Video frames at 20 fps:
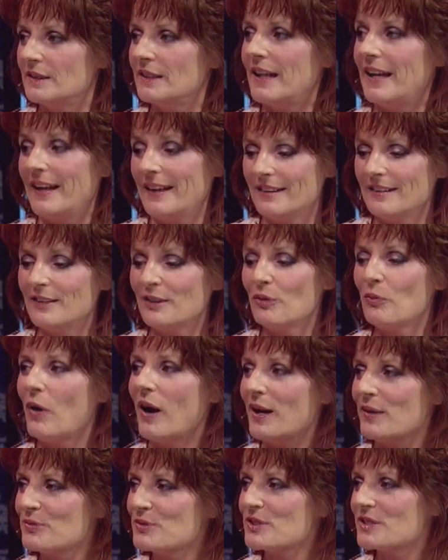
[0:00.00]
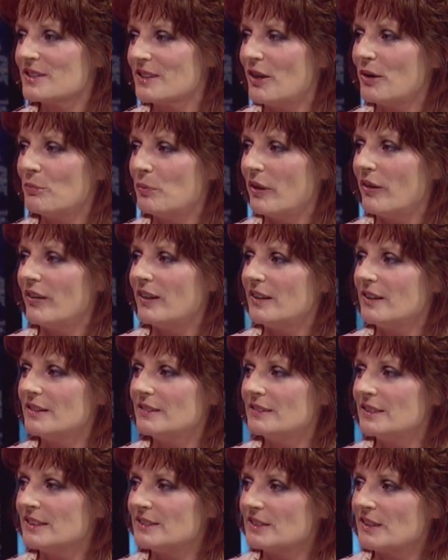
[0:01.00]
and their wives are buried.
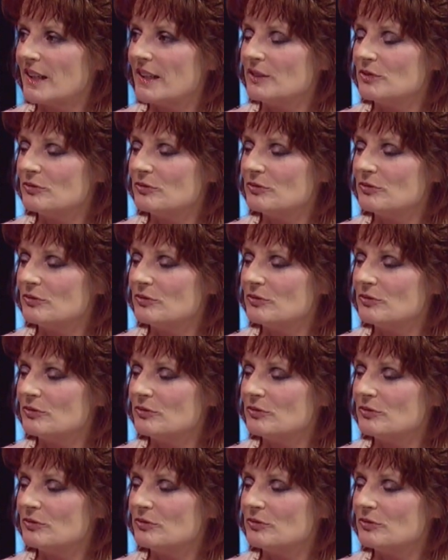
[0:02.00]
That's right.